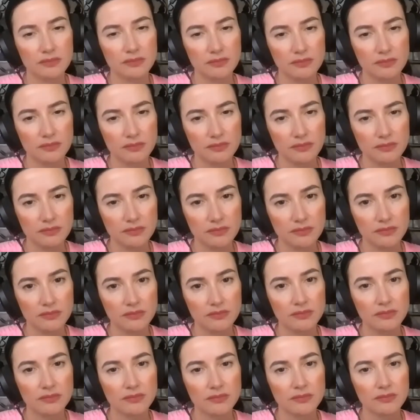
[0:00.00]
bullied,
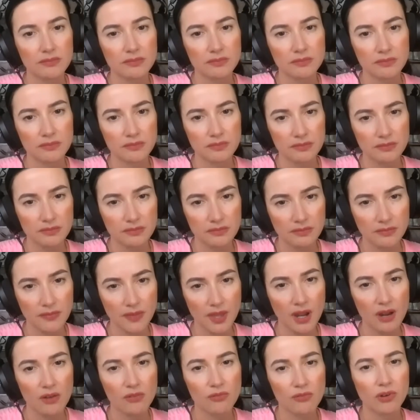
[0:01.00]
very
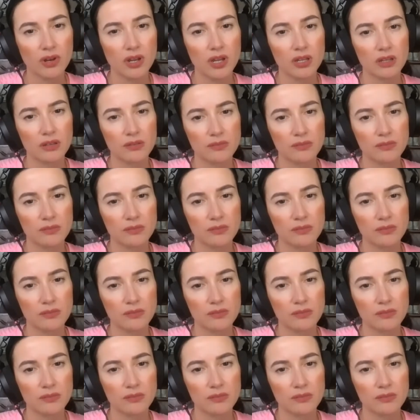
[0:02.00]
much a sign of